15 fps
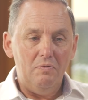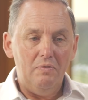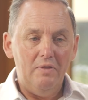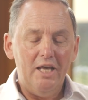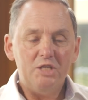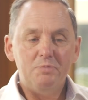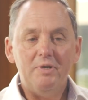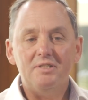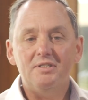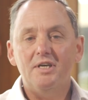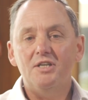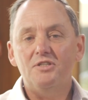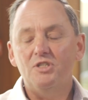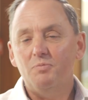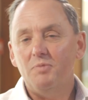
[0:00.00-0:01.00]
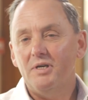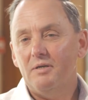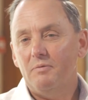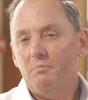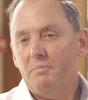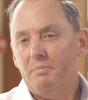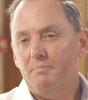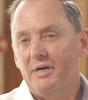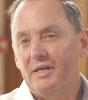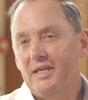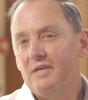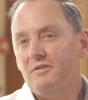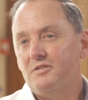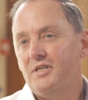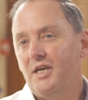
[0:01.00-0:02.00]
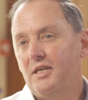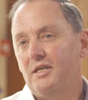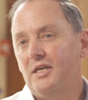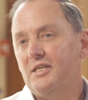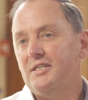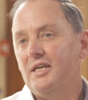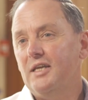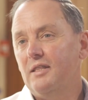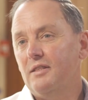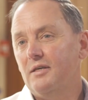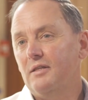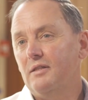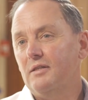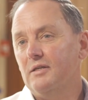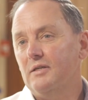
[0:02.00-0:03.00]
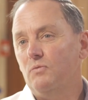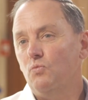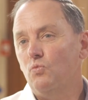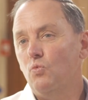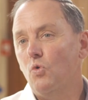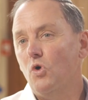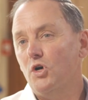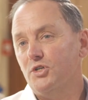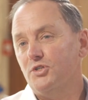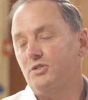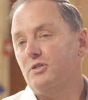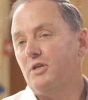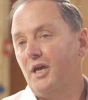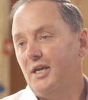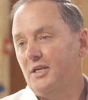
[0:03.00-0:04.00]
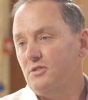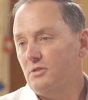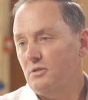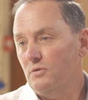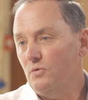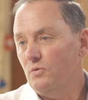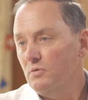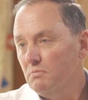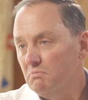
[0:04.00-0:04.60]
The expectation is by the end of 10 years, anything that was going to